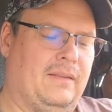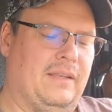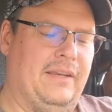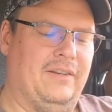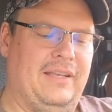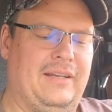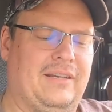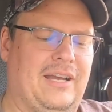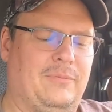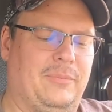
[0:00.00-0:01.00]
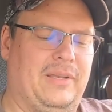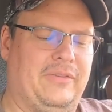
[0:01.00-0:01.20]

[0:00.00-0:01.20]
the yearly income will be